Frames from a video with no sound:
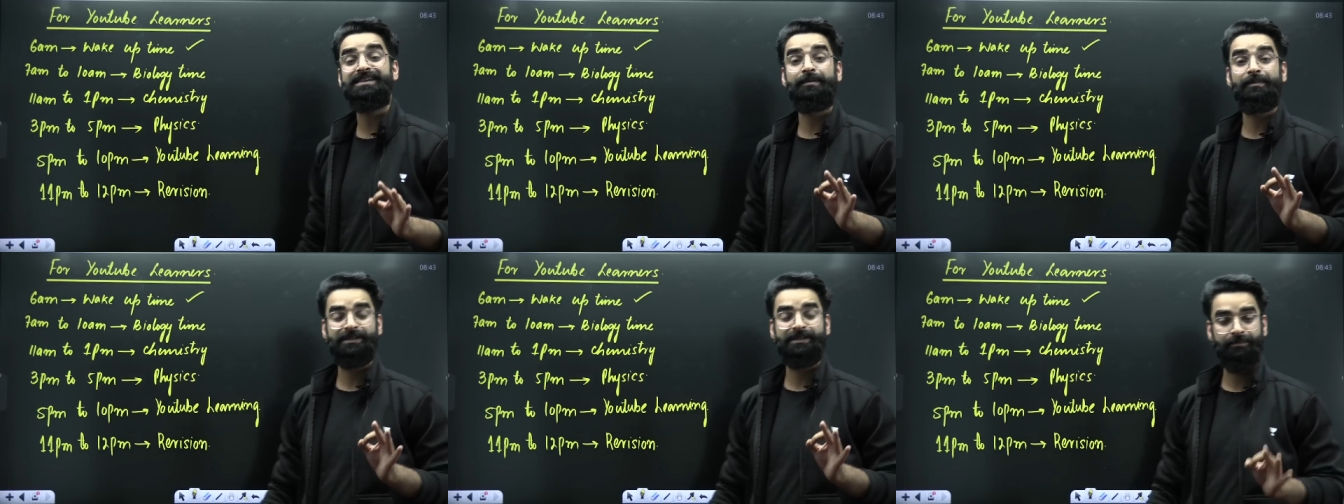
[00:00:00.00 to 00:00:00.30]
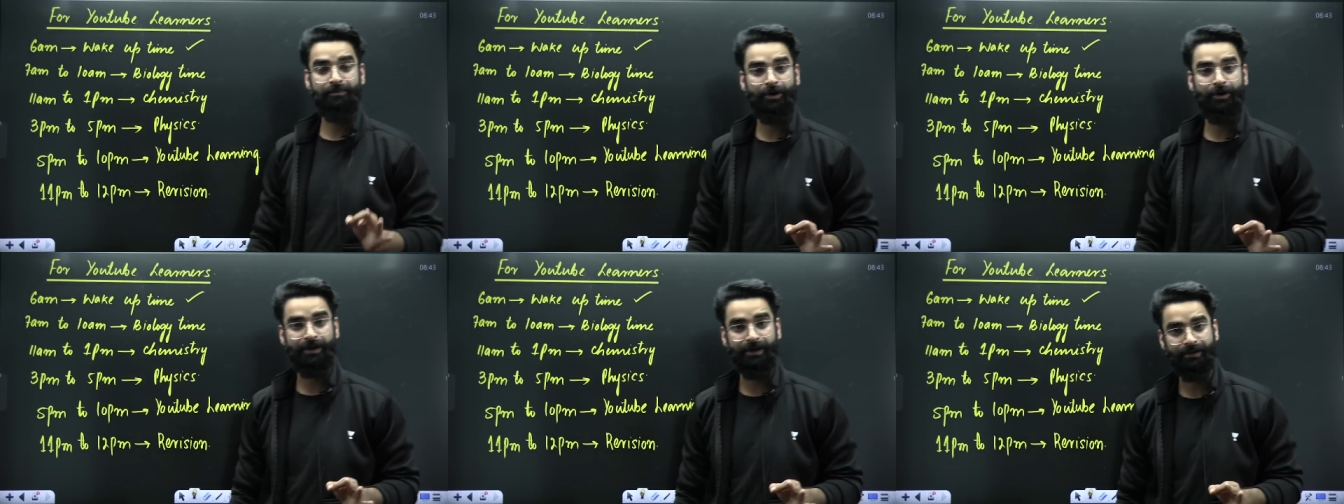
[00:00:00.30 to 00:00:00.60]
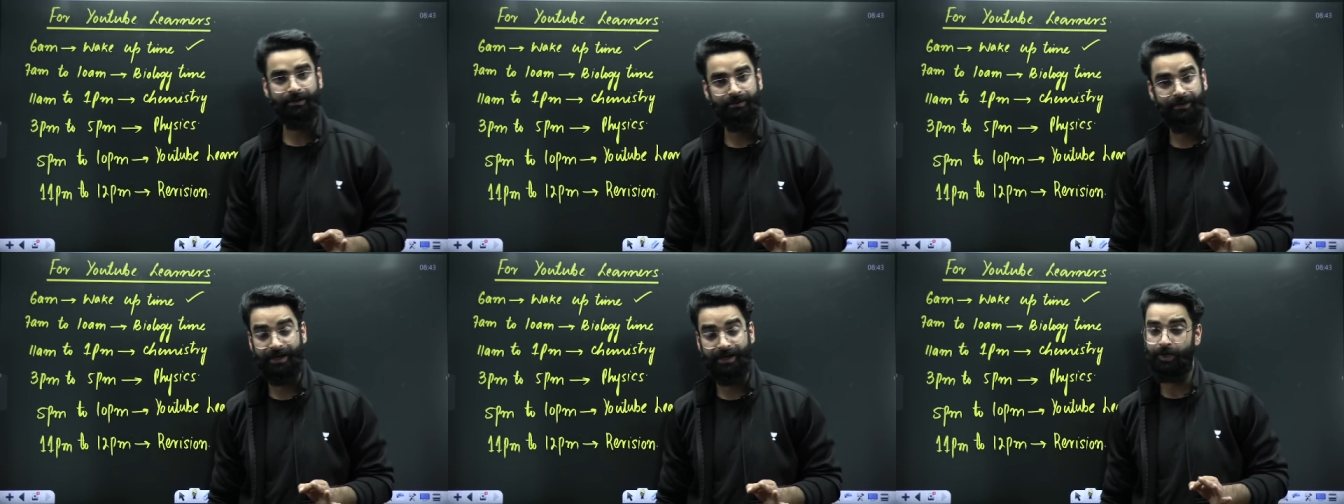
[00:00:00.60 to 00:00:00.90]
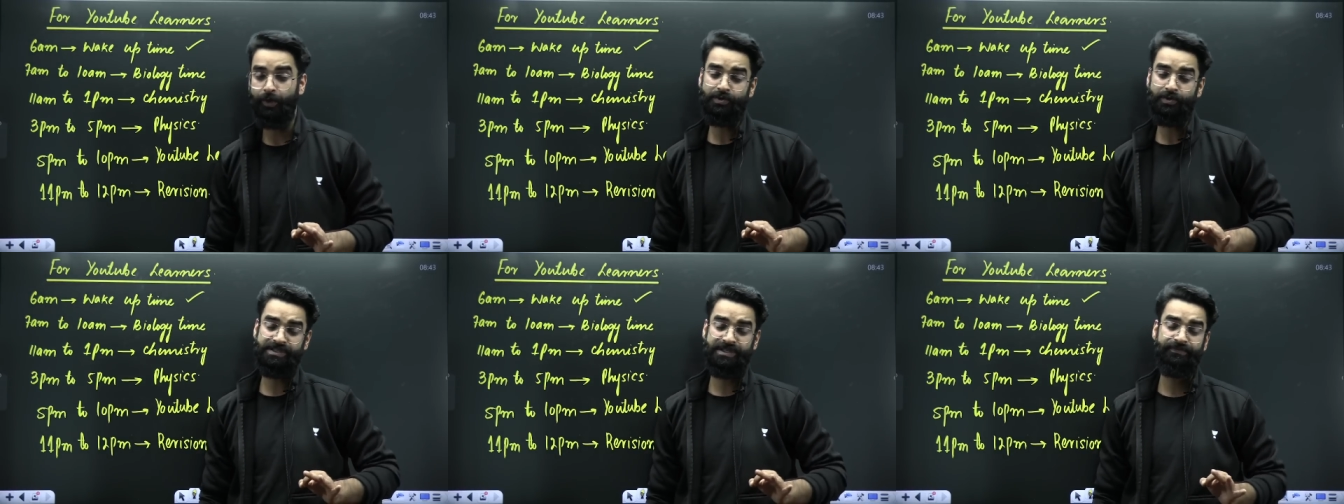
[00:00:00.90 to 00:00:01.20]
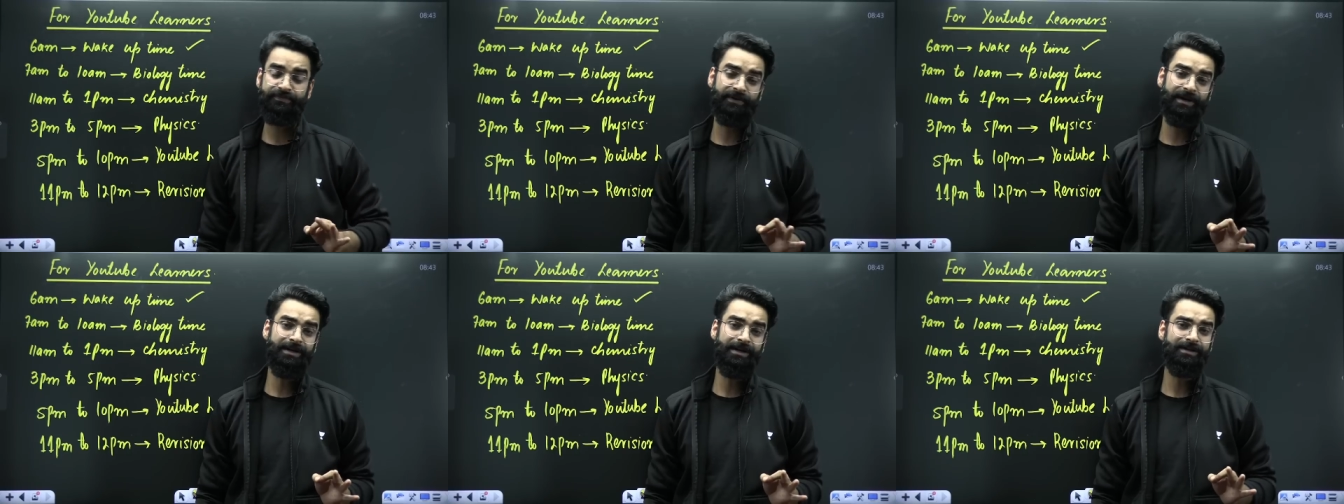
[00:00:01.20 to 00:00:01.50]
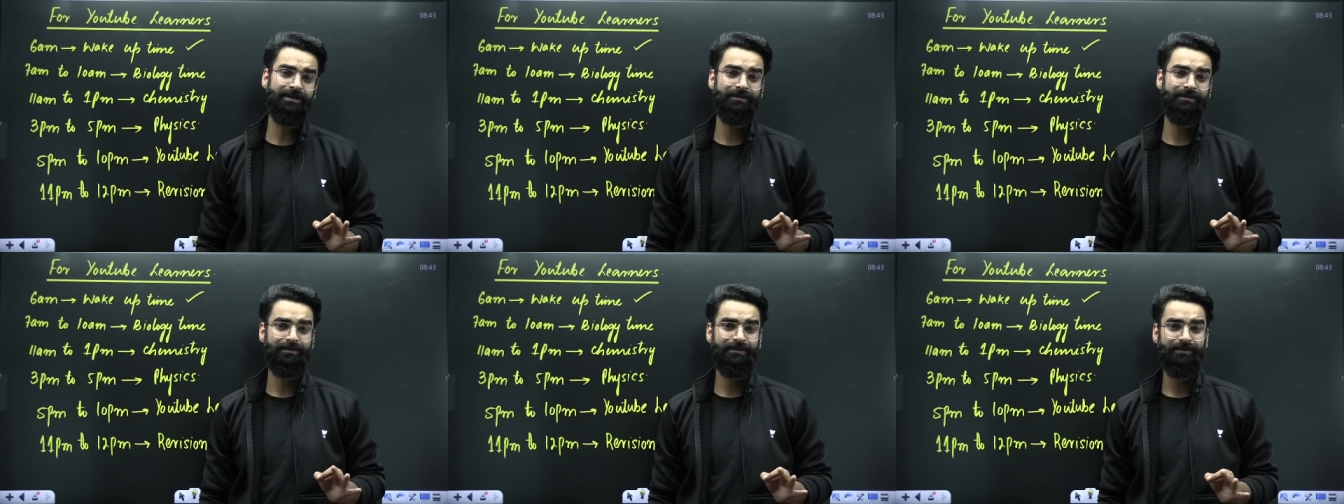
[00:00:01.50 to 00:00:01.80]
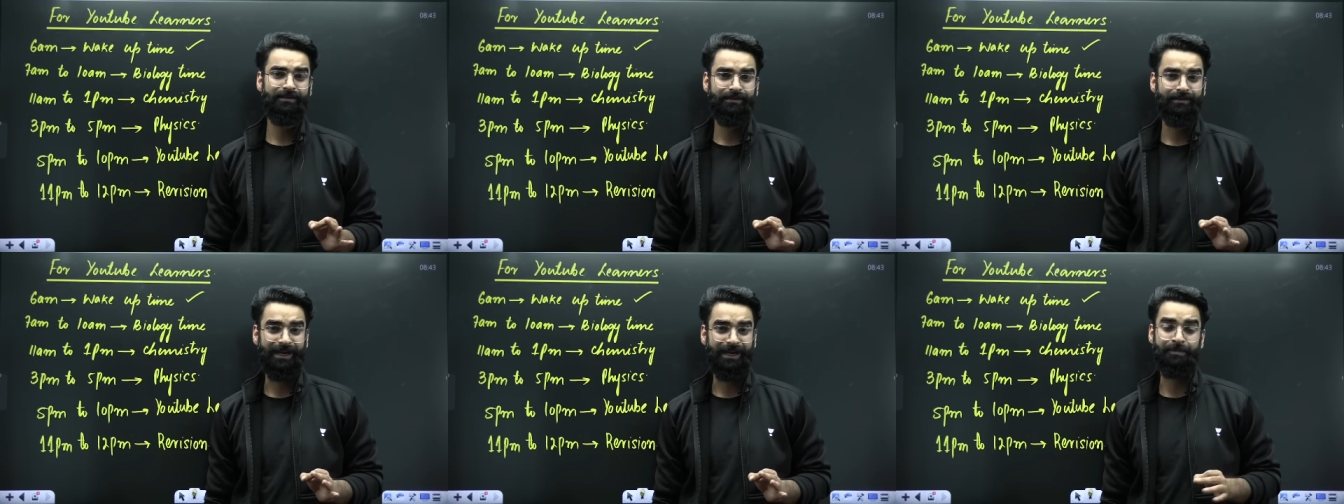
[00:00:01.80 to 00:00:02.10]
a.m. in the morning. It looks difficult.
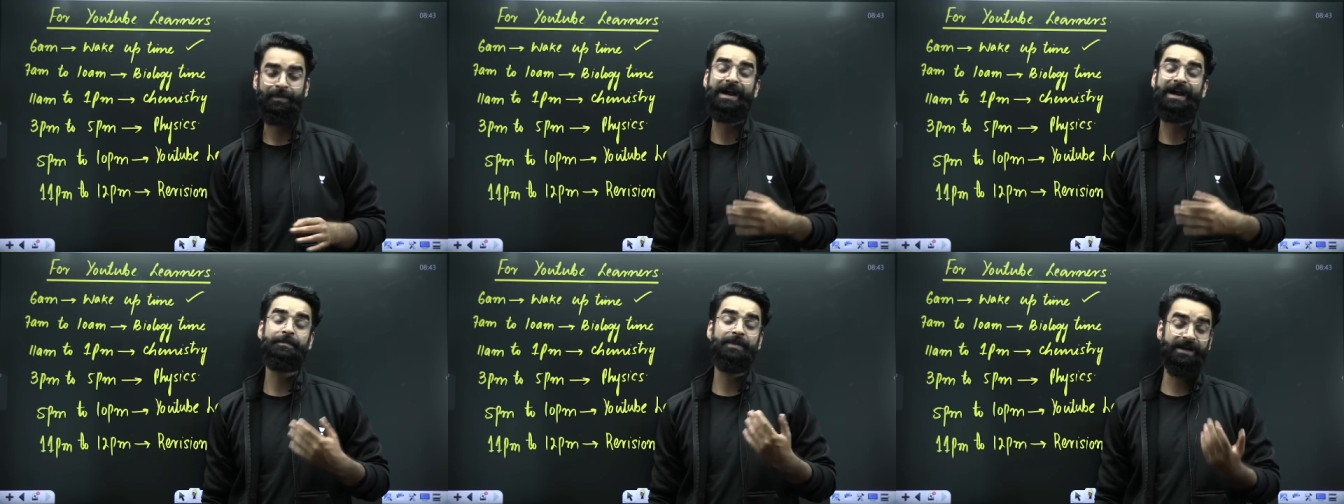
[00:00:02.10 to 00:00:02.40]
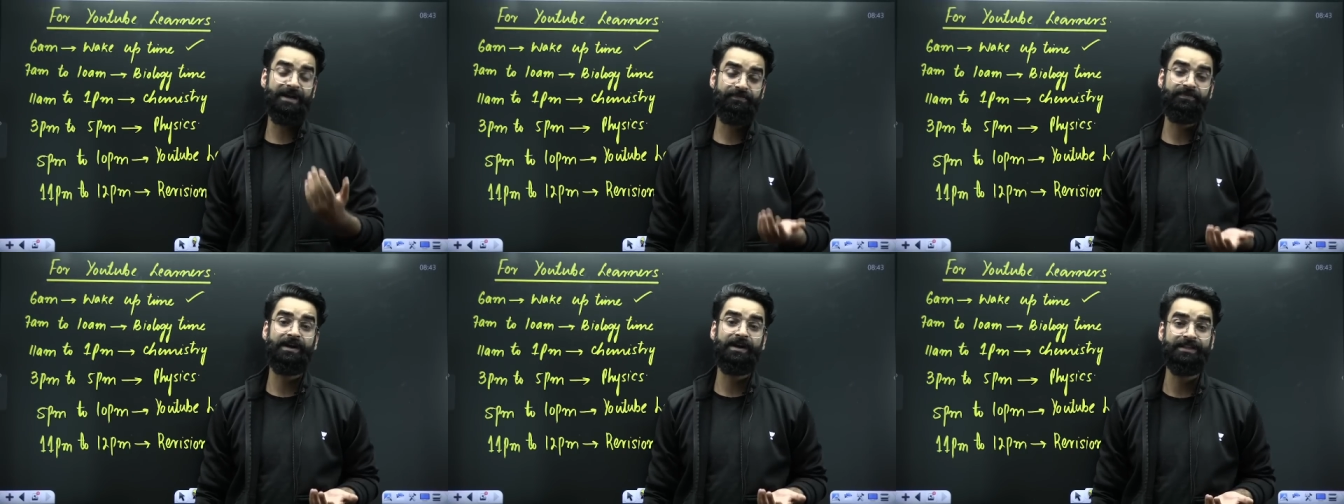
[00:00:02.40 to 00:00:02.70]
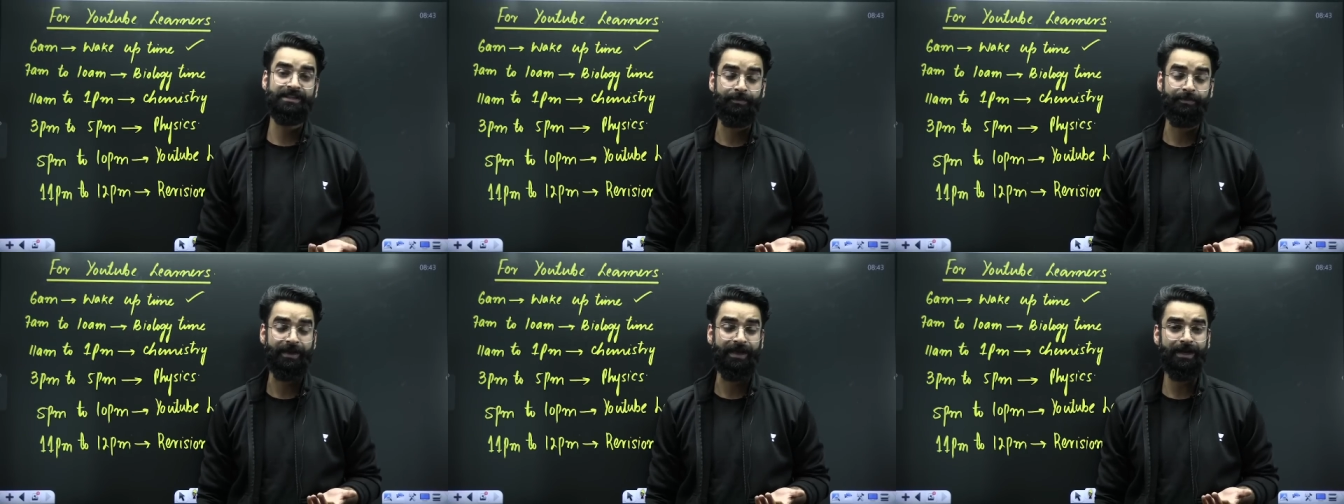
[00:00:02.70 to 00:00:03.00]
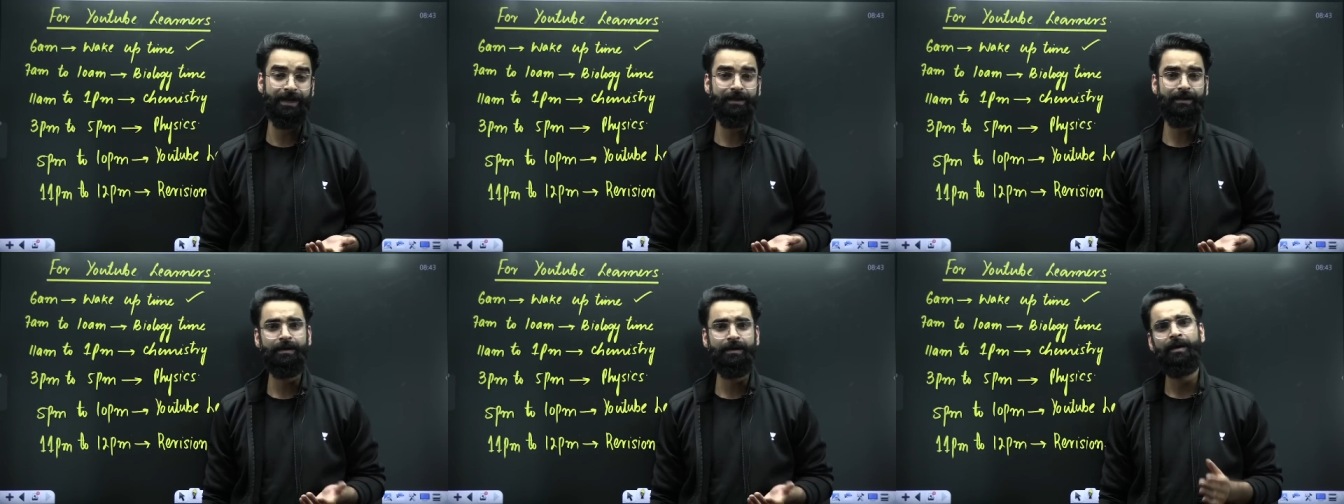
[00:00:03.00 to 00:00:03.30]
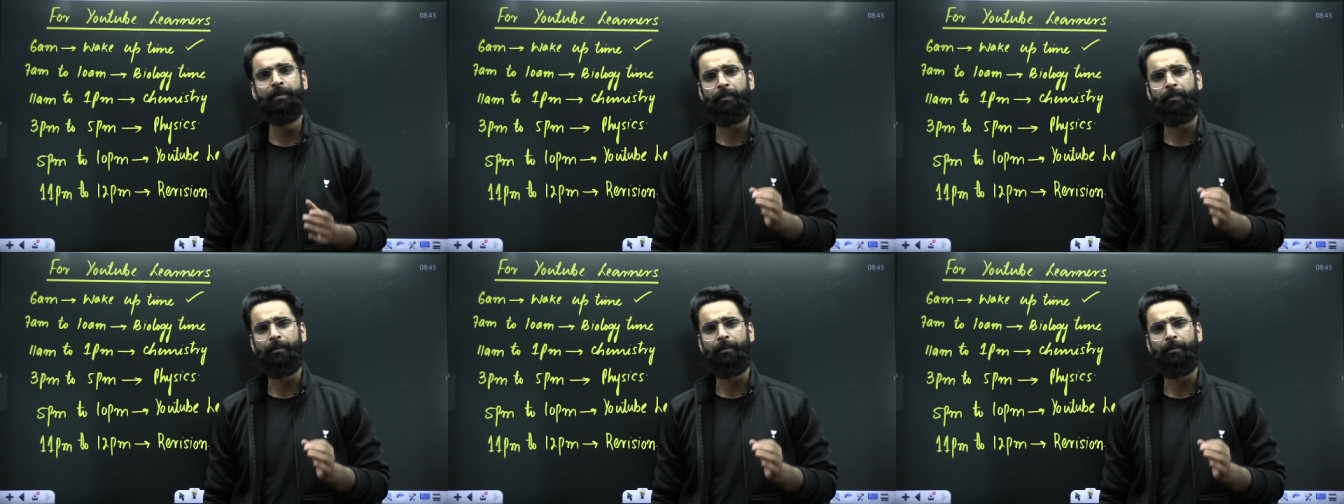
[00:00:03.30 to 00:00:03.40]
It might be difficult in the beginning,